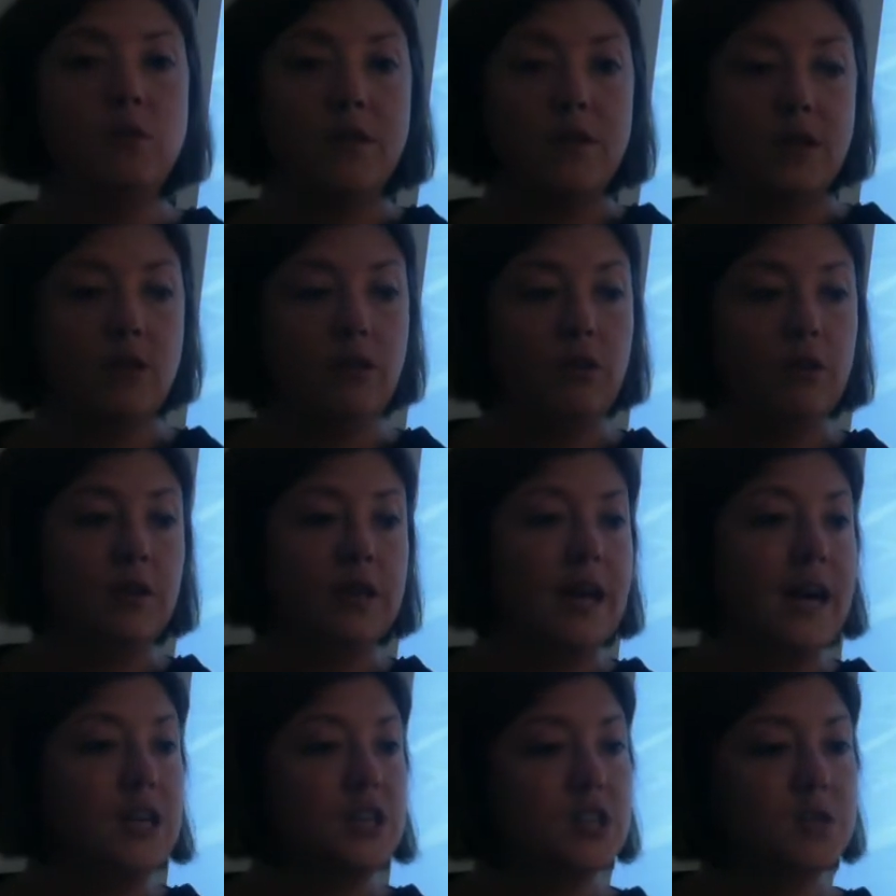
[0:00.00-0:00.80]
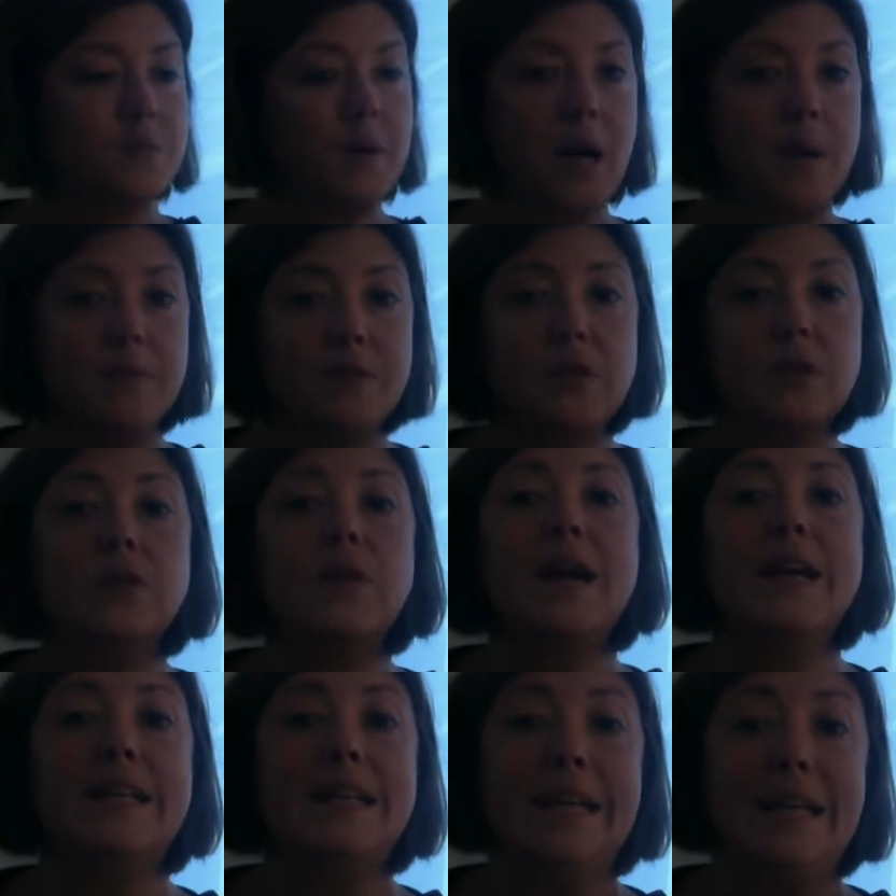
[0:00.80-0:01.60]
where the nuclei just pops
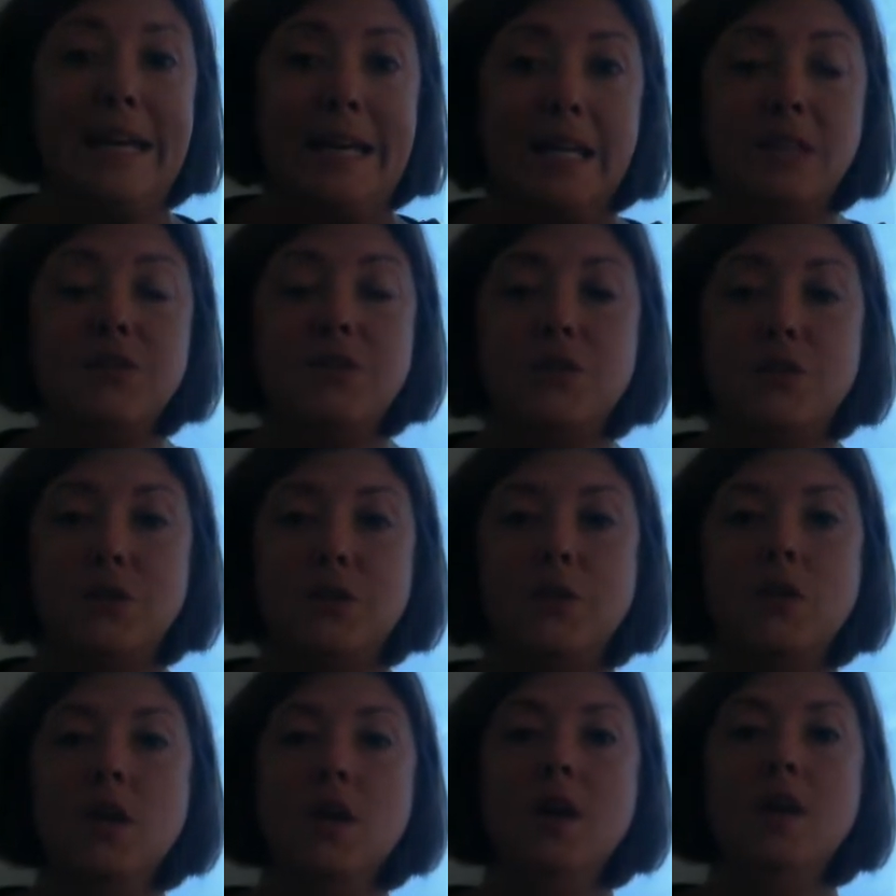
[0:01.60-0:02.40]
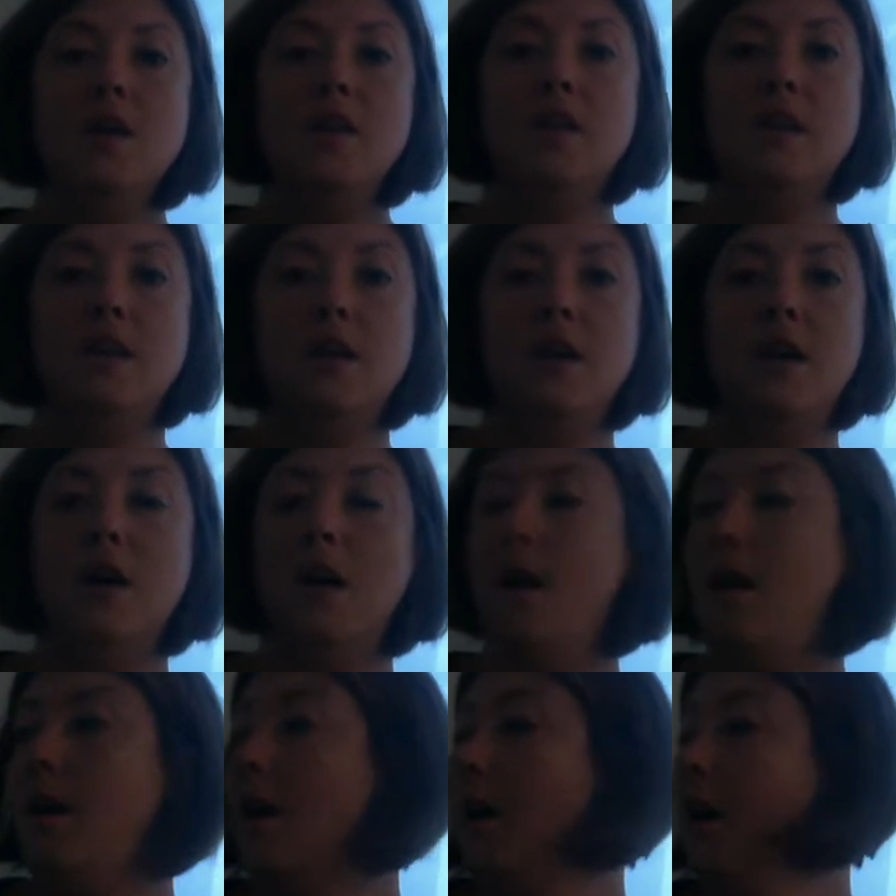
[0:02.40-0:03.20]
directly into the
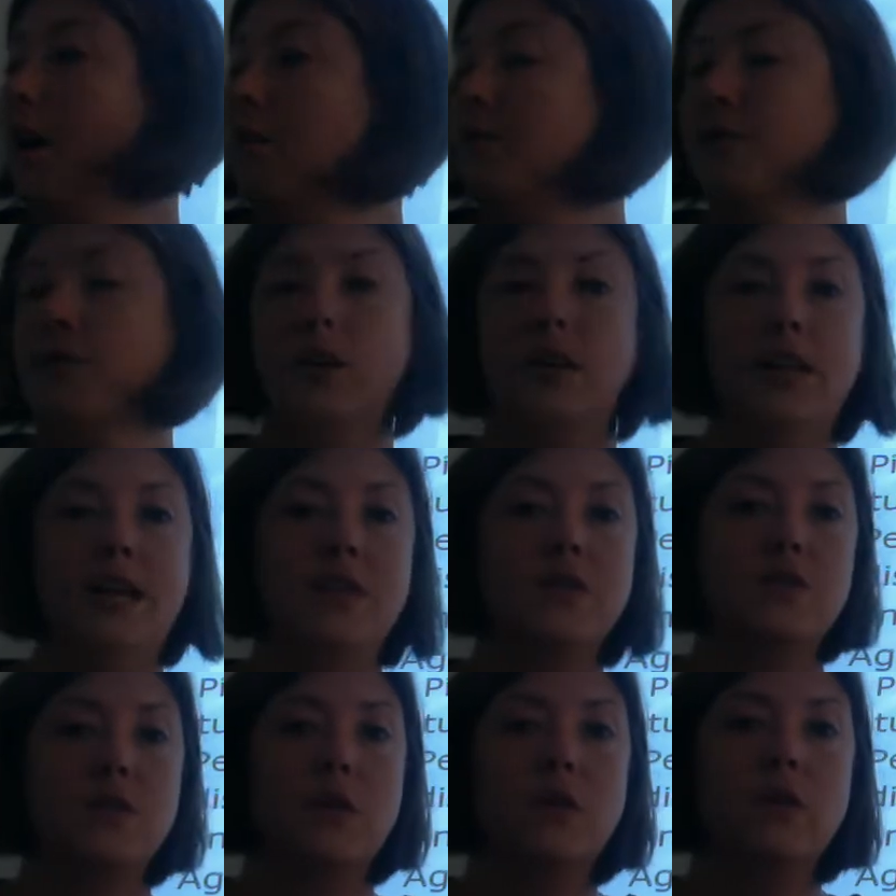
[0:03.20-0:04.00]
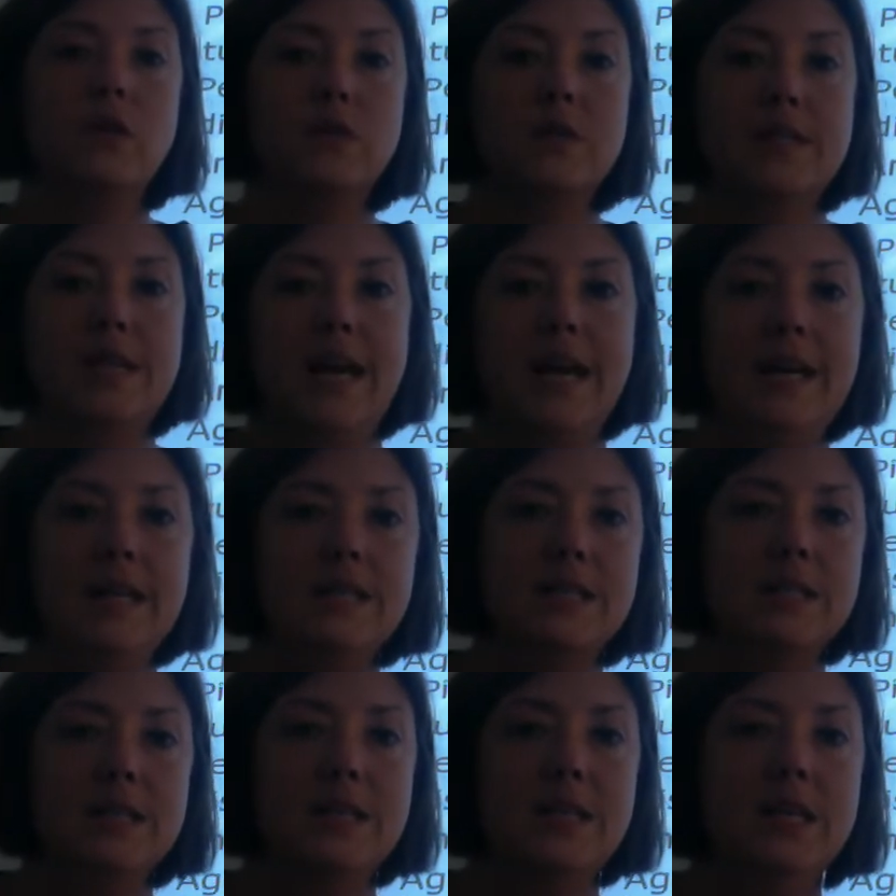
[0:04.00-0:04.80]
unfertilized
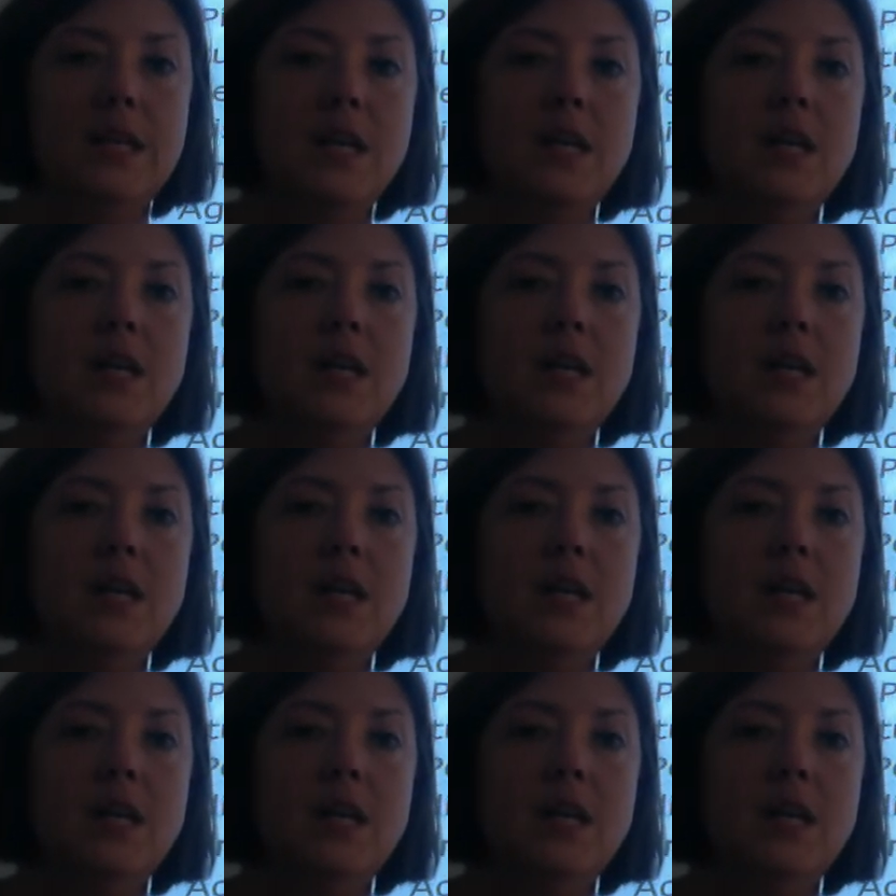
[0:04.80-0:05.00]
oocytes.